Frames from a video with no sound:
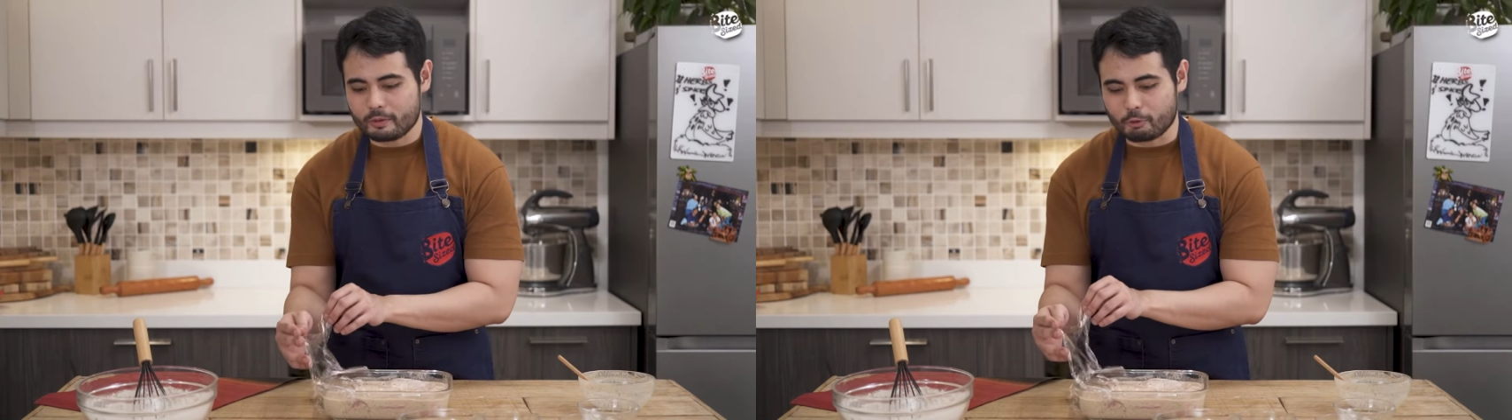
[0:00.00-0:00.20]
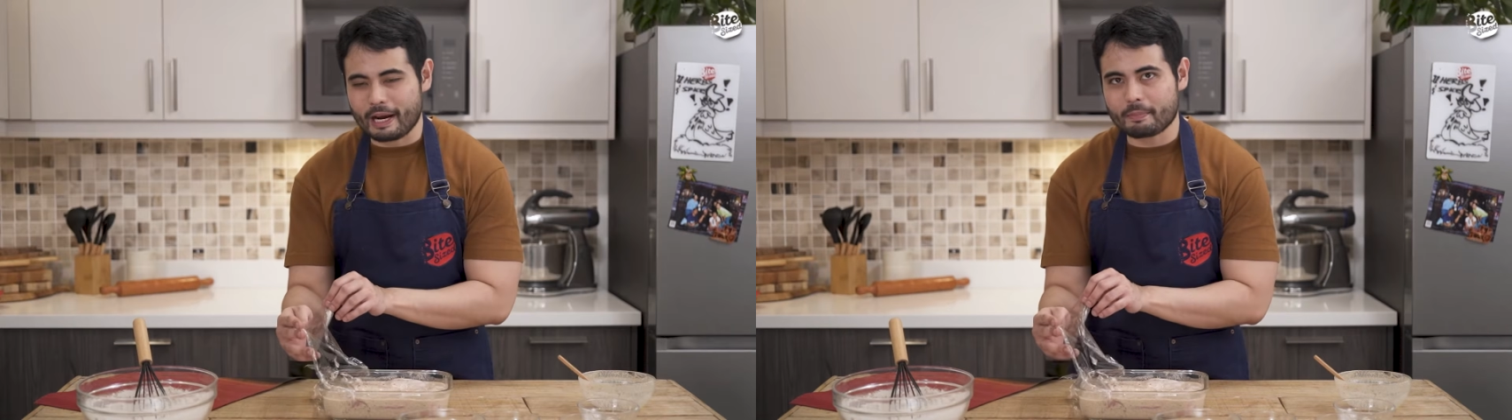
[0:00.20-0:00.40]

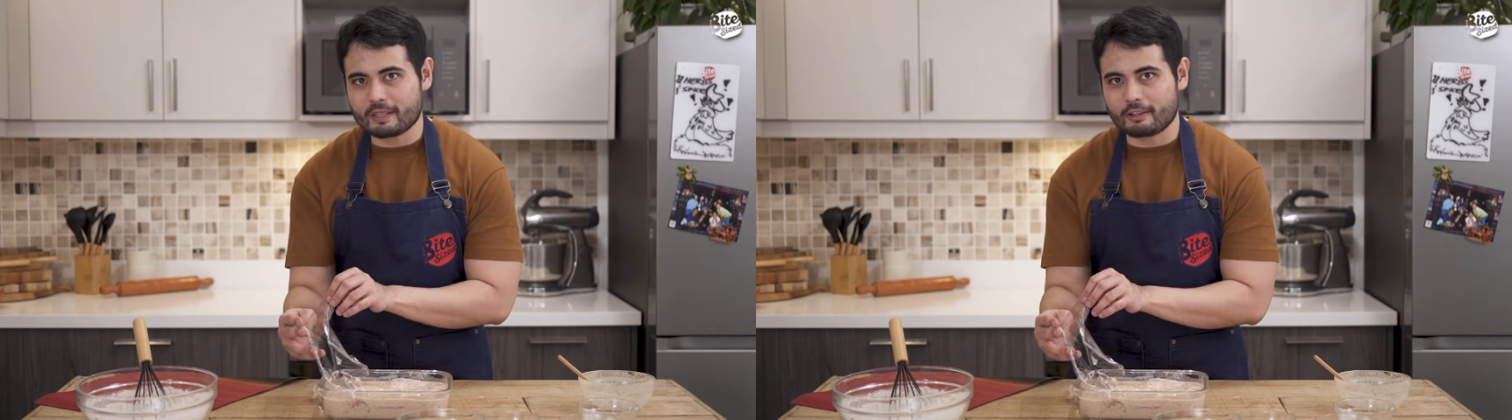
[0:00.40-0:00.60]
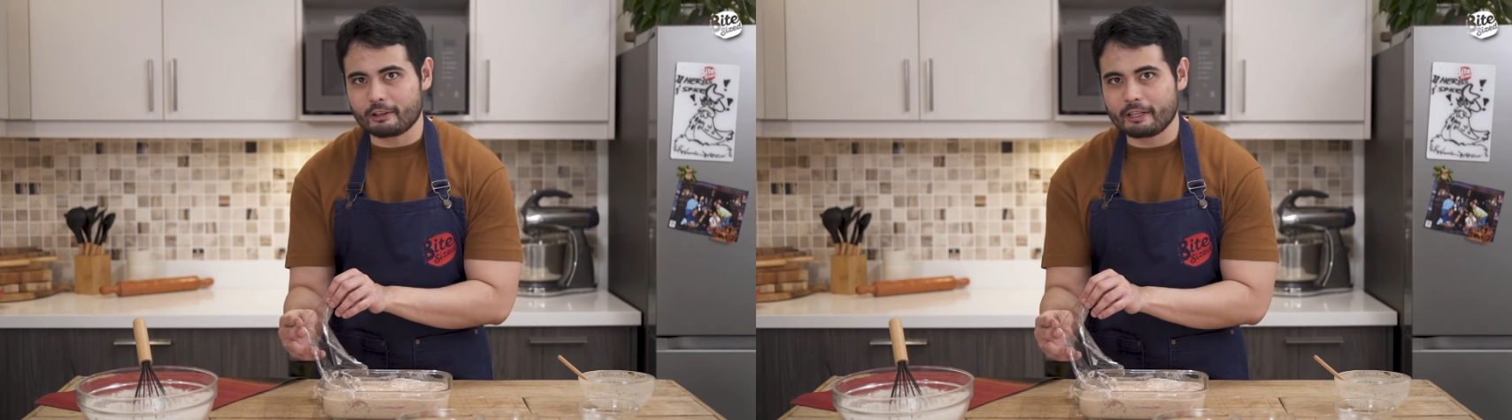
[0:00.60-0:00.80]
we wrap
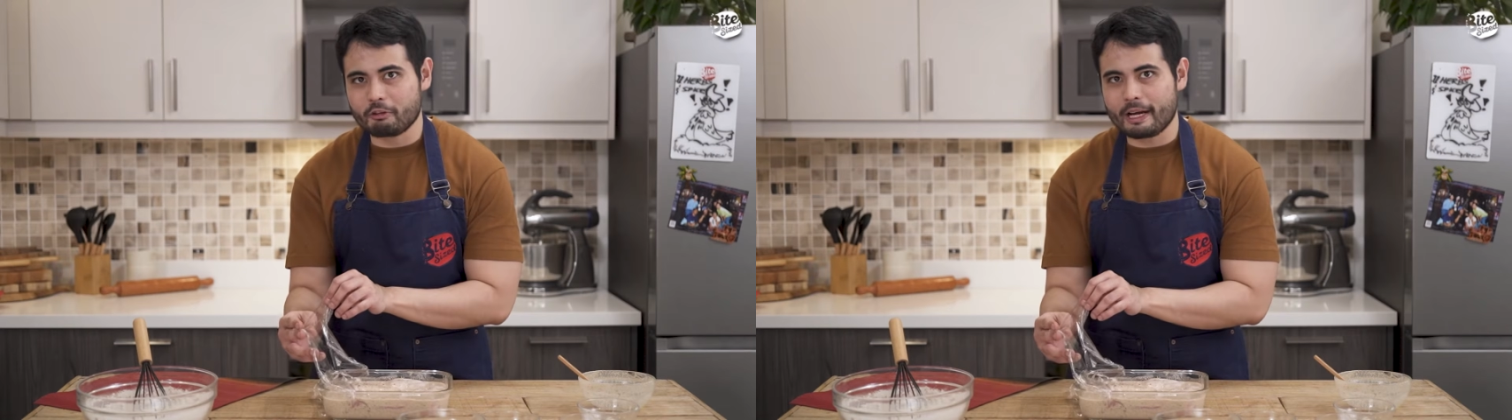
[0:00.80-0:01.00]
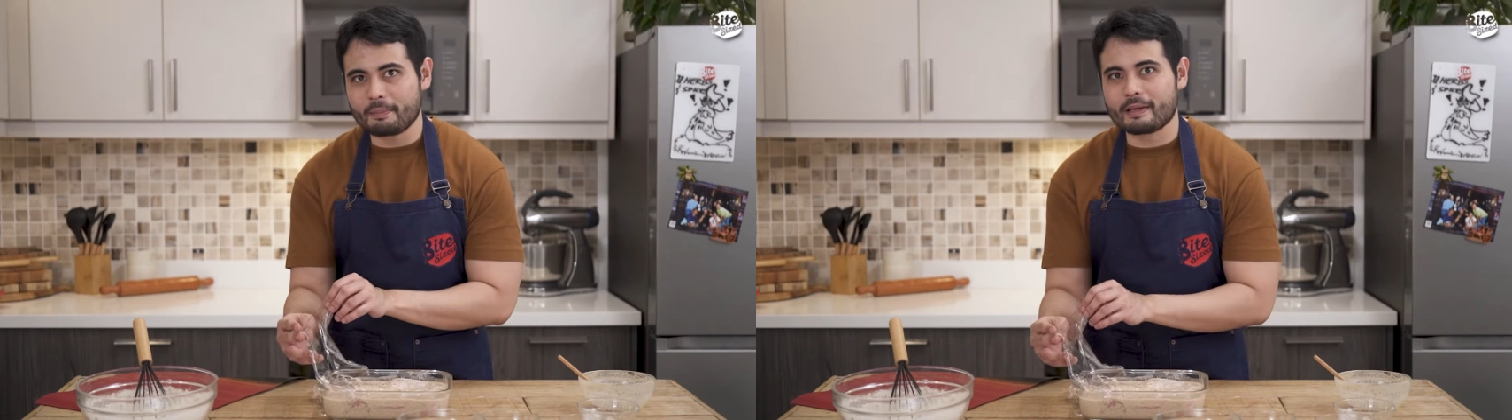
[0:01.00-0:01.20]
it in cling
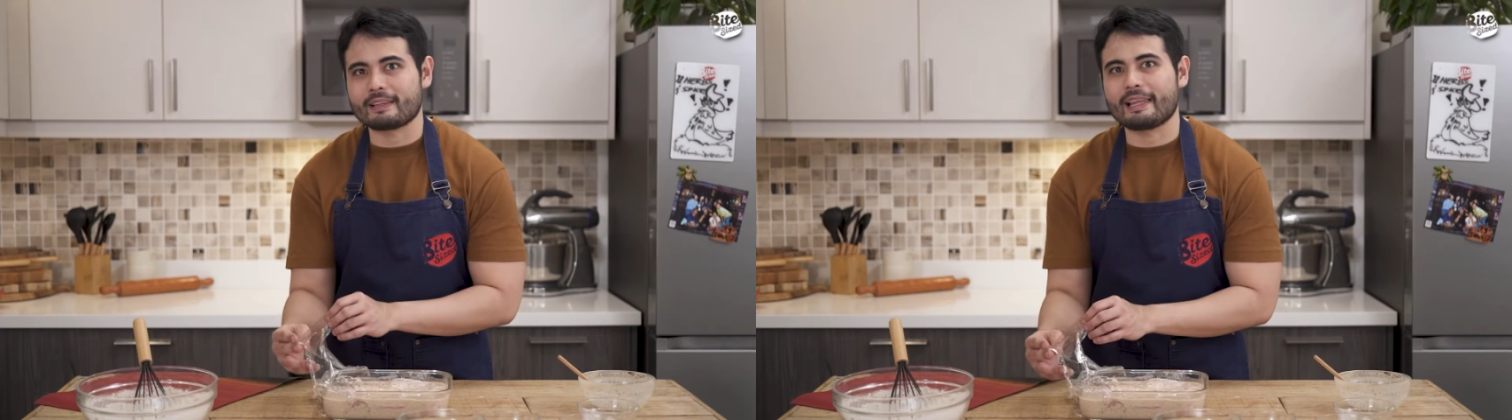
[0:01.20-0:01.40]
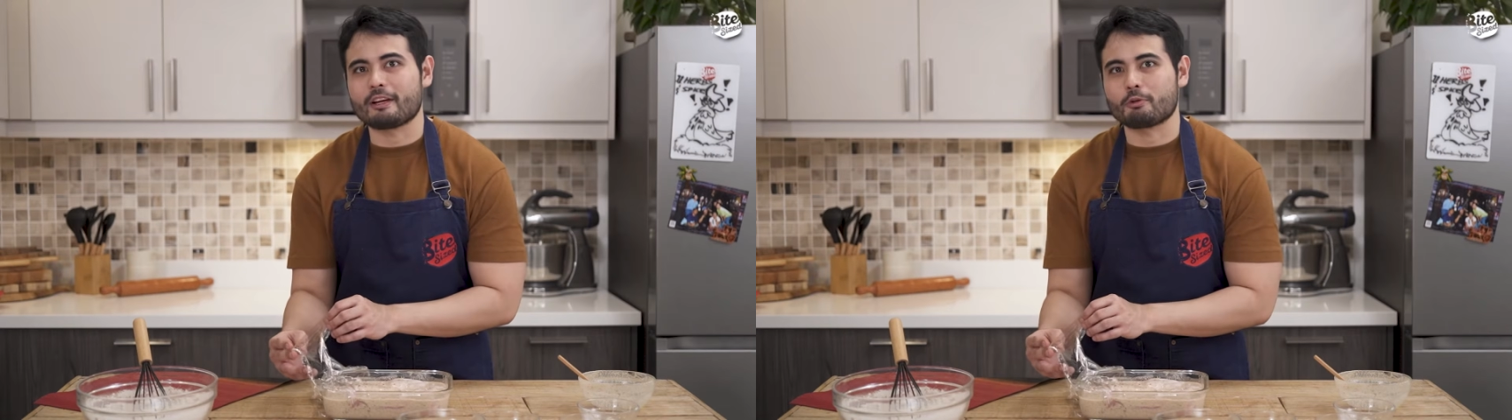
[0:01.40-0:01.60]
wrap
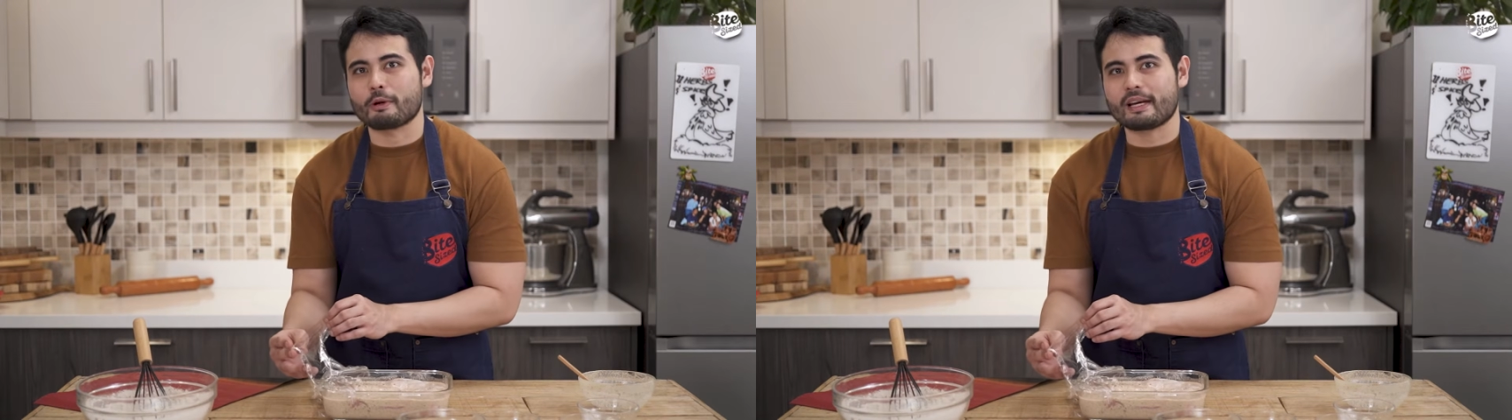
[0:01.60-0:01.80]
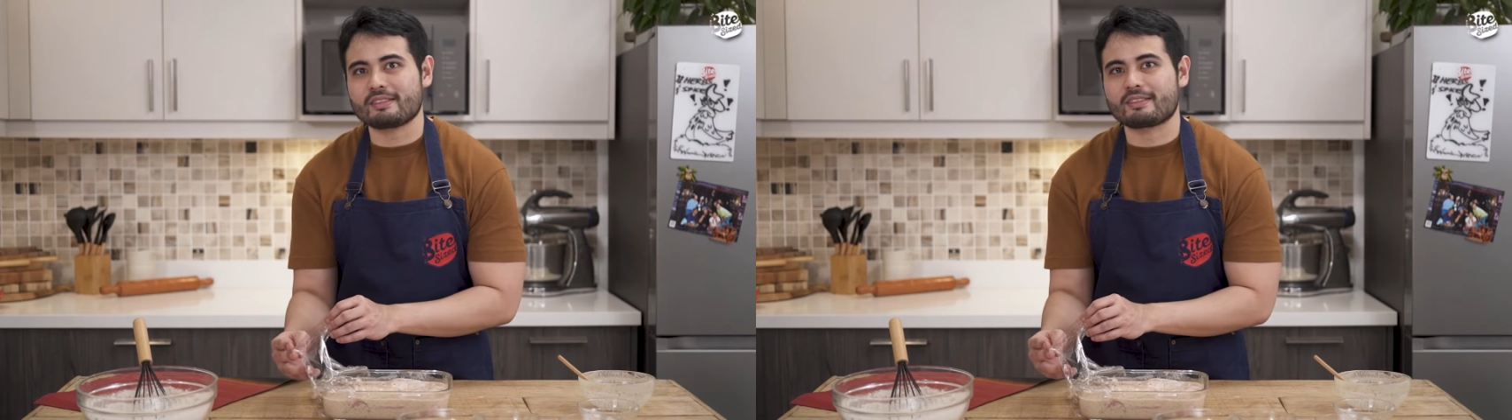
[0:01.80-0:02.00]
and let it
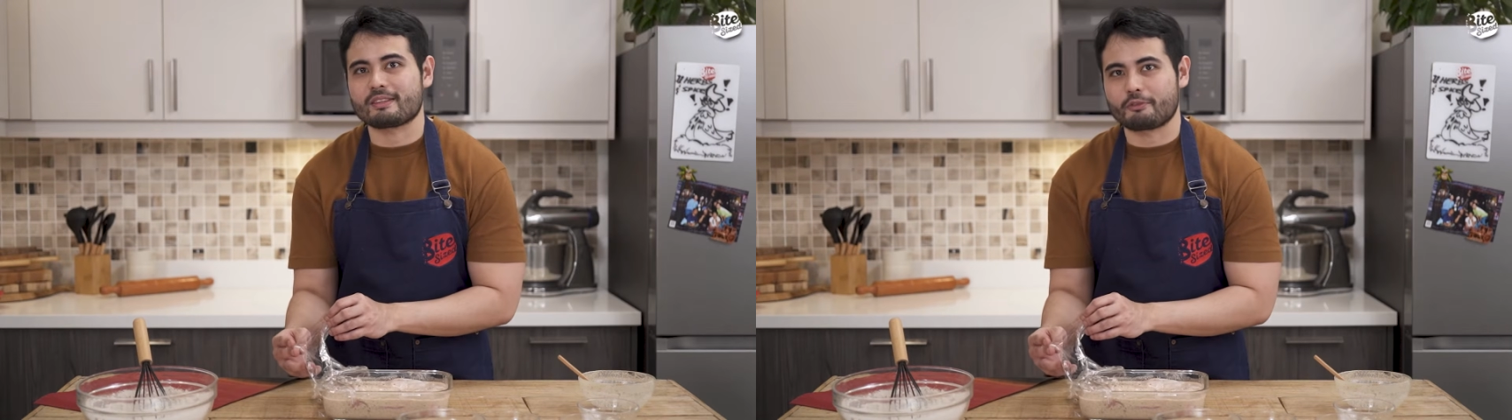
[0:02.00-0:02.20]
rest in